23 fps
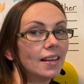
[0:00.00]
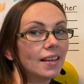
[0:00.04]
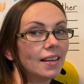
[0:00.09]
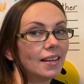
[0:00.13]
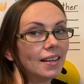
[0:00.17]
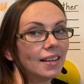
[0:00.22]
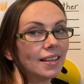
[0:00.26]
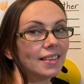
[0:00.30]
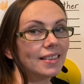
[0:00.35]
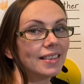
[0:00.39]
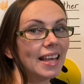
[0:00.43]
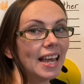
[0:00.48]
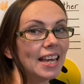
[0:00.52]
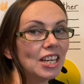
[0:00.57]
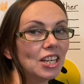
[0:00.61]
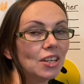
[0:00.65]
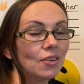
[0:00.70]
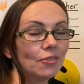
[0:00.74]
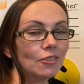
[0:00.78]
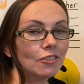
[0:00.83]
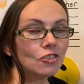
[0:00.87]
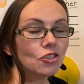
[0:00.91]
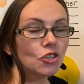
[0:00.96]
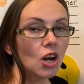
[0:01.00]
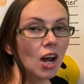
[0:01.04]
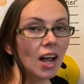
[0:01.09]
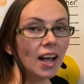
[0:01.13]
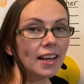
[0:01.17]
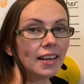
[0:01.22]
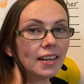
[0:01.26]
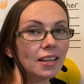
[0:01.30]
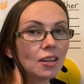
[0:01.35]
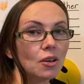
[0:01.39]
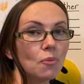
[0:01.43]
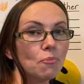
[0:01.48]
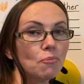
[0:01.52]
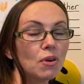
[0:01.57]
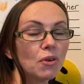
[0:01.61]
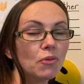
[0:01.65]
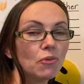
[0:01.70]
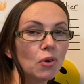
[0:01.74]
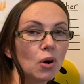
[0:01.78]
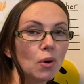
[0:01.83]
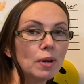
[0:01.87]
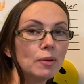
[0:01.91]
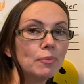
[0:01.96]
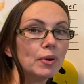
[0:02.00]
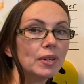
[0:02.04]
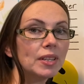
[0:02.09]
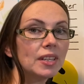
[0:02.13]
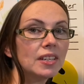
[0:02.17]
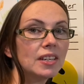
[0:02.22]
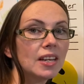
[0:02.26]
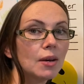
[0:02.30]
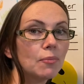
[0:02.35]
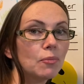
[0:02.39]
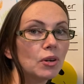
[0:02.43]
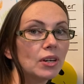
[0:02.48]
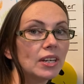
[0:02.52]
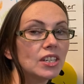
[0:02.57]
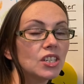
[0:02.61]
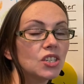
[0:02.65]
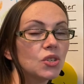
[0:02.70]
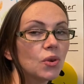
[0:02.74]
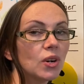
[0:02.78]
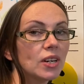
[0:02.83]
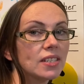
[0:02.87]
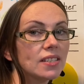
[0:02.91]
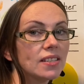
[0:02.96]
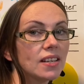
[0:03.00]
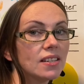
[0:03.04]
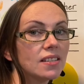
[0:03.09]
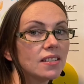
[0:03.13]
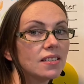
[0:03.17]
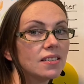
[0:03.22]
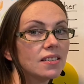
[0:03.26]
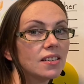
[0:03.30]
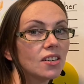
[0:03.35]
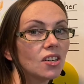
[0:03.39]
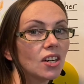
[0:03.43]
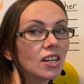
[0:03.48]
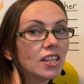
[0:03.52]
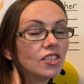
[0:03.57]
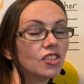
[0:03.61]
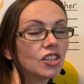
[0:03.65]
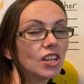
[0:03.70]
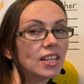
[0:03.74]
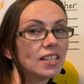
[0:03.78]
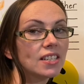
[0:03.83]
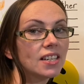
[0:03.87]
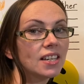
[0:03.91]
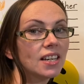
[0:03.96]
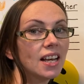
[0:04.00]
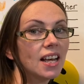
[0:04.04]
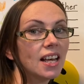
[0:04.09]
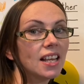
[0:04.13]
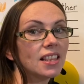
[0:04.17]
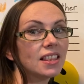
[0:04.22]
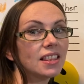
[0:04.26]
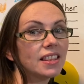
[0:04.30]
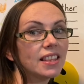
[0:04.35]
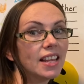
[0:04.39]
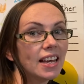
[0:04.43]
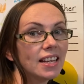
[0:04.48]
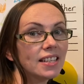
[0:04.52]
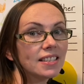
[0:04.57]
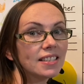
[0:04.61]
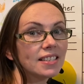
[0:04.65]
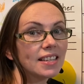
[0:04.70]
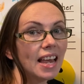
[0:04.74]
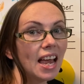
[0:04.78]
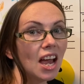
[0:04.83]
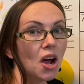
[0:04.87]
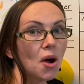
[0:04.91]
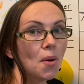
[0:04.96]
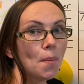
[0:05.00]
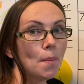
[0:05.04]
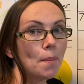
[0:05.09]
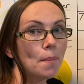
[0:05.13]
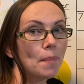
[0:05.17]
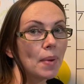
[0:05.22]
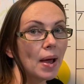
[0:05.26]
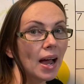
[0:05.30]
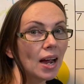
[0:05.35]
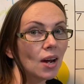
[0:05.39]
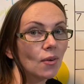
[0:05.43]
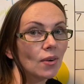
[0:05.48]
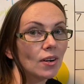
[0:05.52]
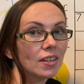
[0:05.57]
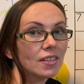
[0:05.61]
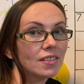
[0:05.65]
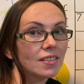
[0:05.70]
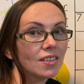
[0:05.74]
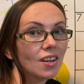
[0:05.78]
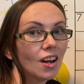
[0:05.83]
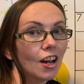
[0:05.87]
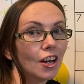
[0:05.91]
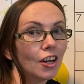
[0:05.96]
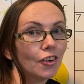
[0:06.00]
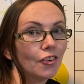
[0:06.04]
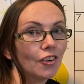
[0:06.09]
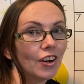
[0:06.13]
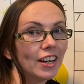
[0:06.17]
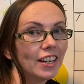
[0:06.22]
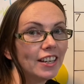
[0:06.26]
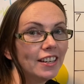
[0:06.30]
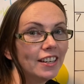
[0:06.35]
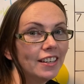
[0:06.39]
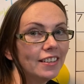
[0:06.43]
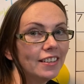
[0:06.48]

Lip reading: Thank you for trying. Before we put the number into our sentence in our agenda, let's count backwards. Are you ready?